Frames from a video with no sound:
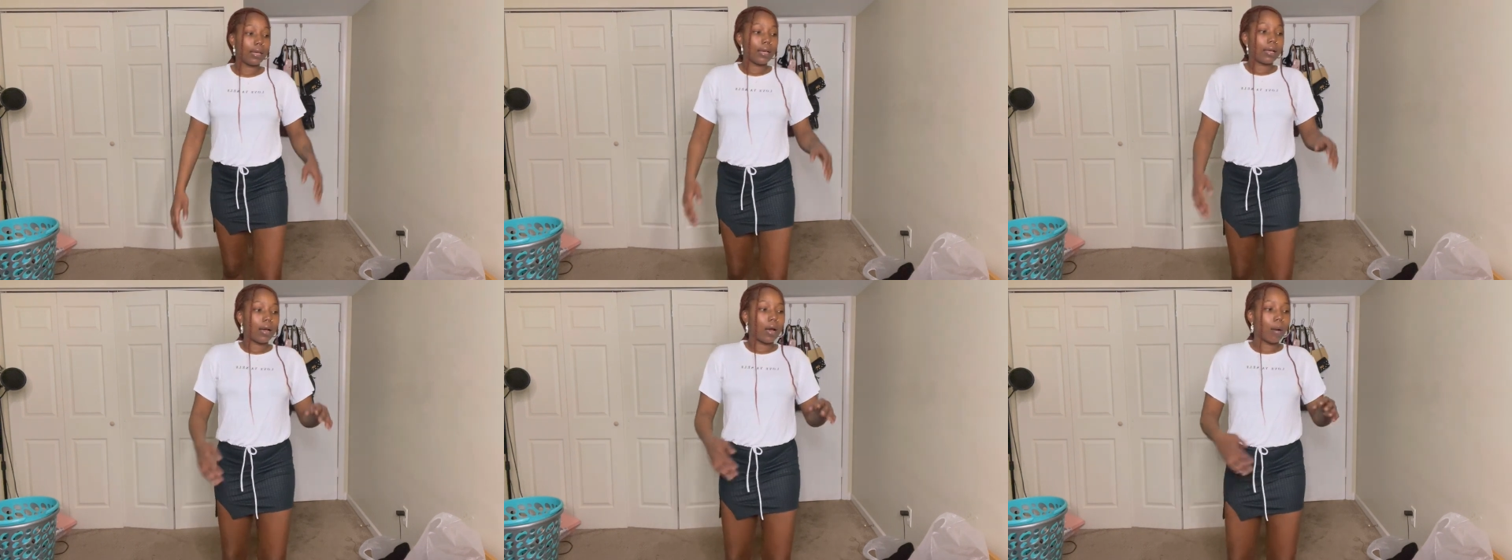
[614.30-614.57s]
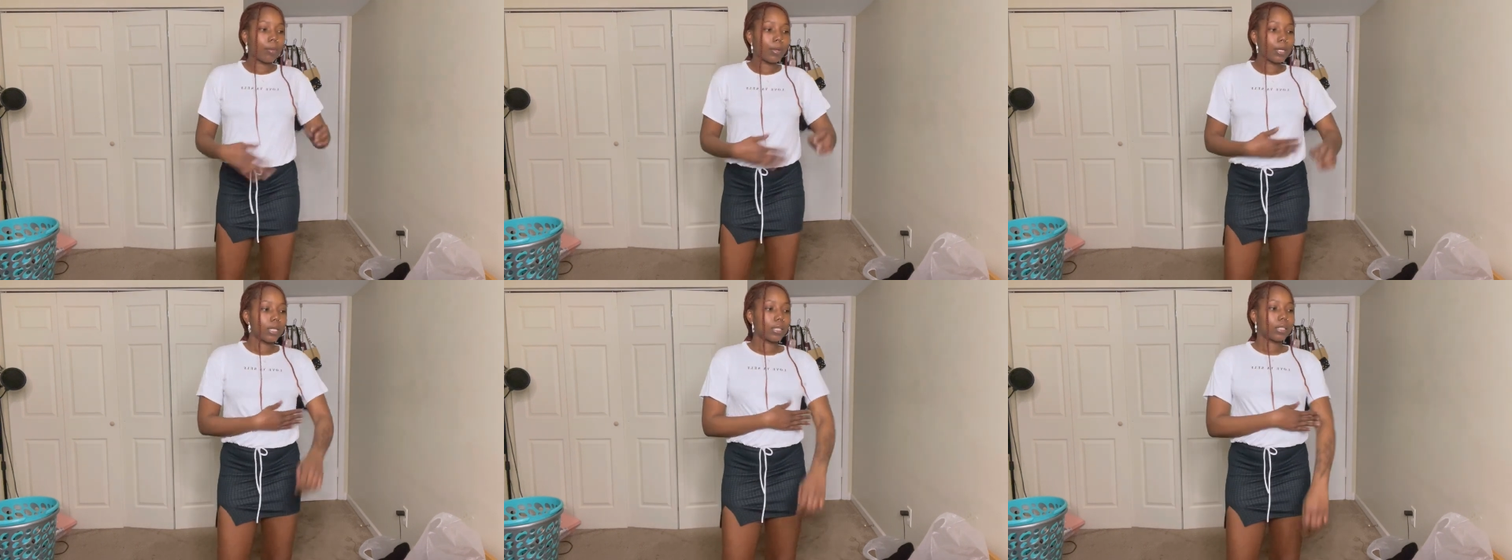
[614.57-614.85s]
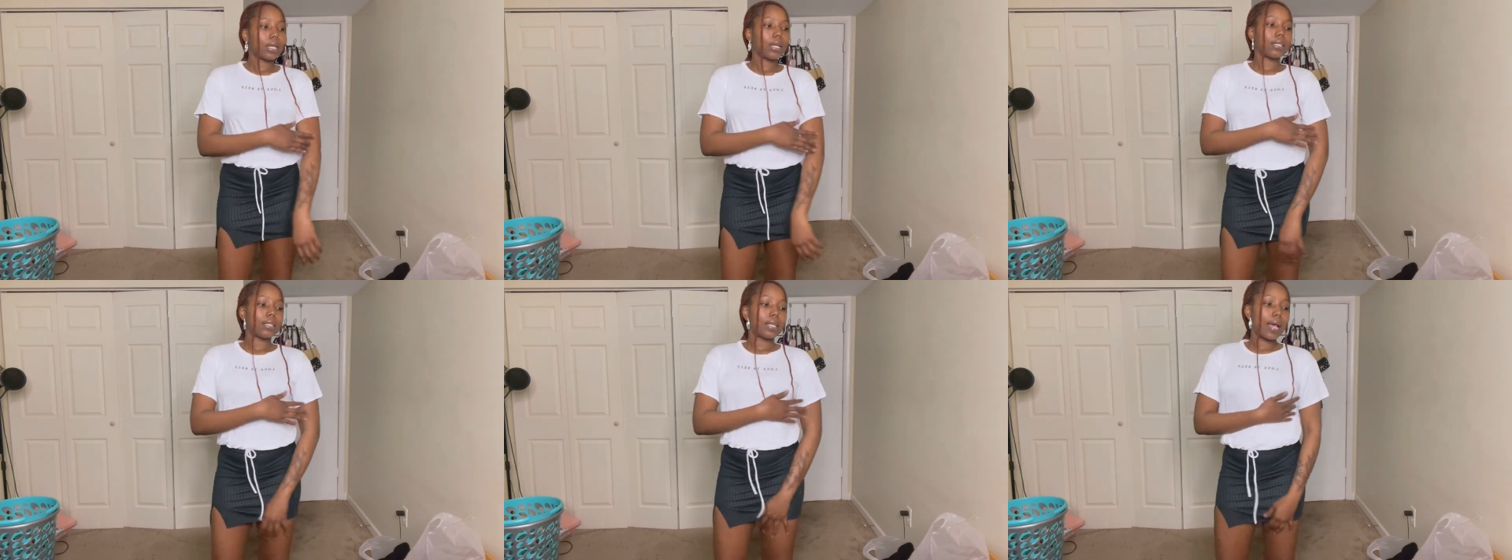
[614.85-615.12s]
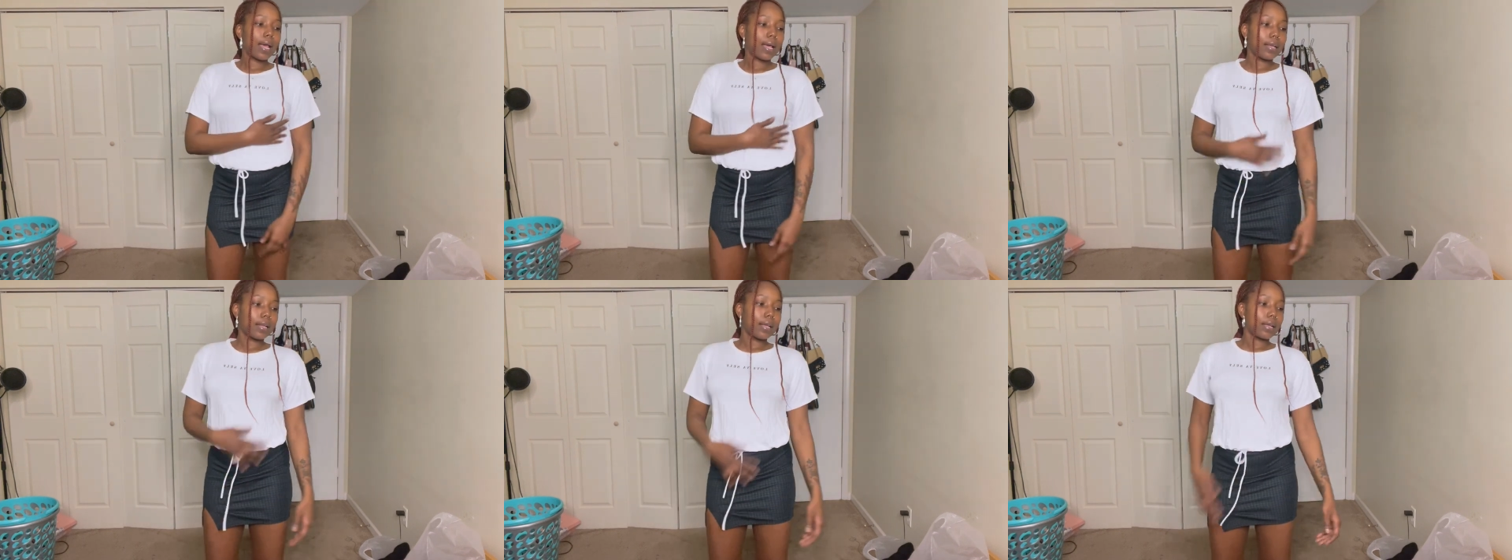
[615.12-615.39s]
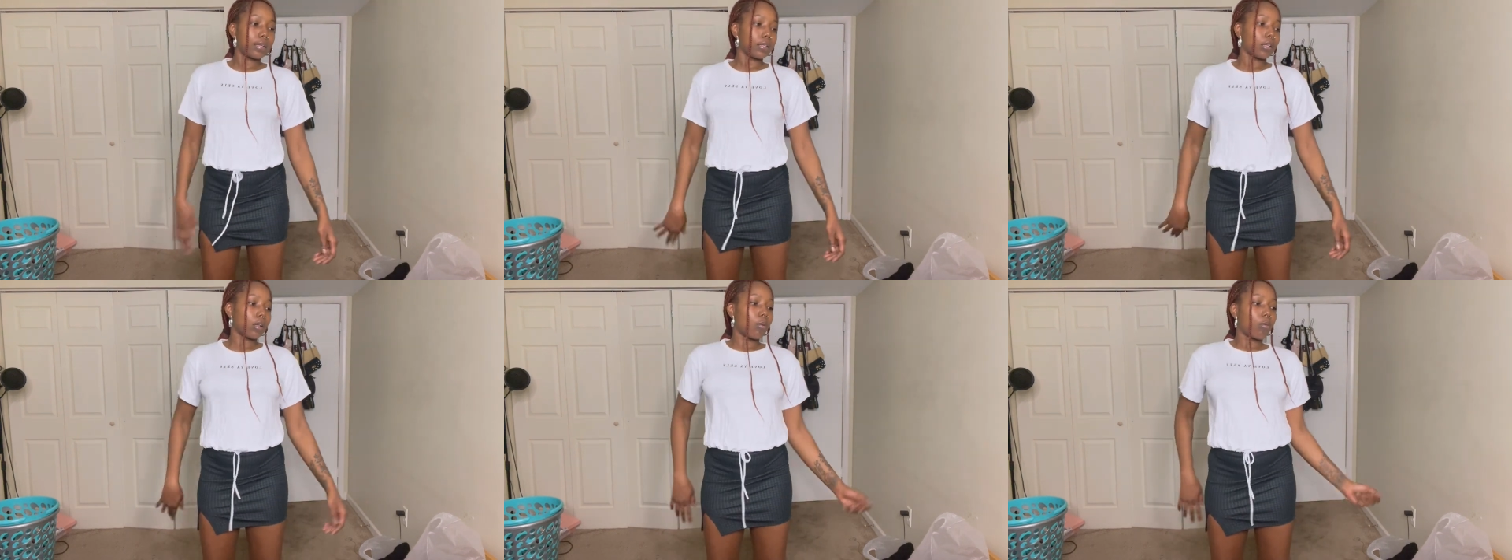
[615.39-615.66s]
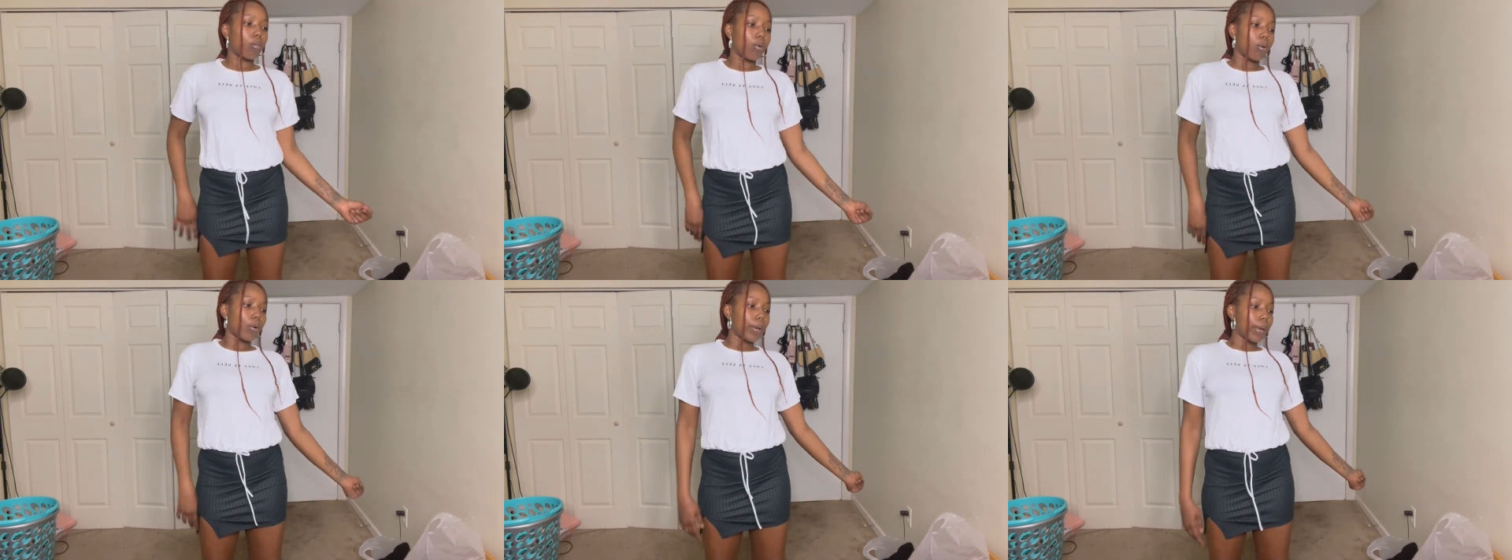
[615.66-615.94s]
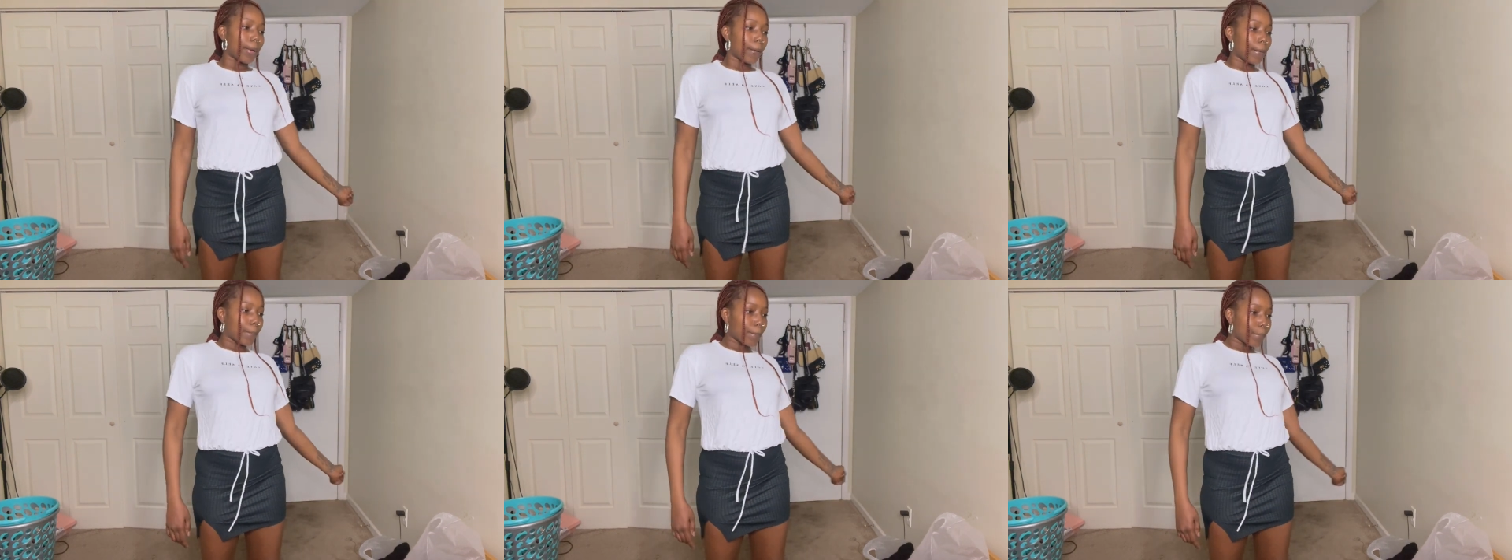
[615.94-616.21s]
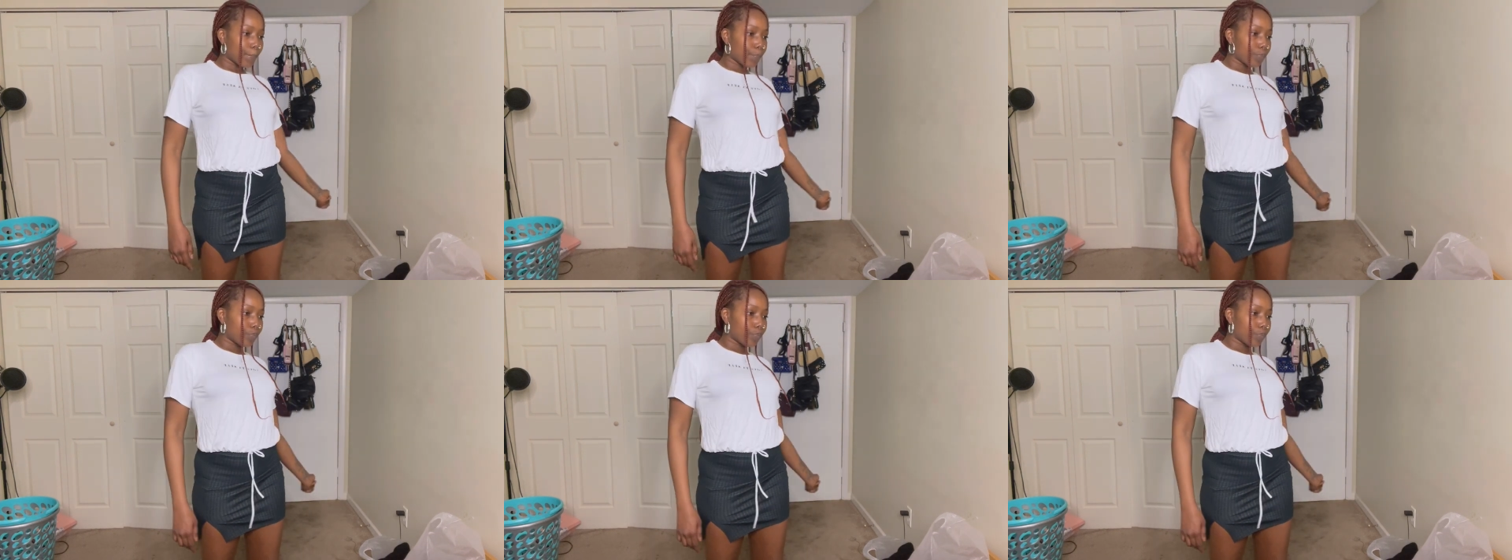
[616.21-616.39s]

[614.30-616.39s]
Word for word: I'm gonna get that tatted at some point,